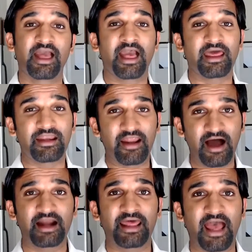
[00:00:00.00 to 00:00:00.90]
and
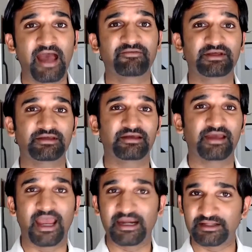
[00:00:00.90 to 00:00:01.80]
not having
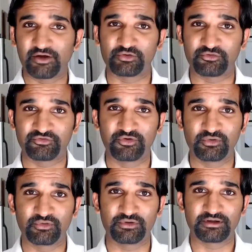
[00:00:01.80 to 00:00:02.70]
any other
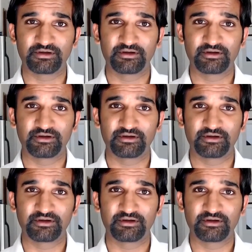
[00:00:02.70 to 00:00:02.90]
food,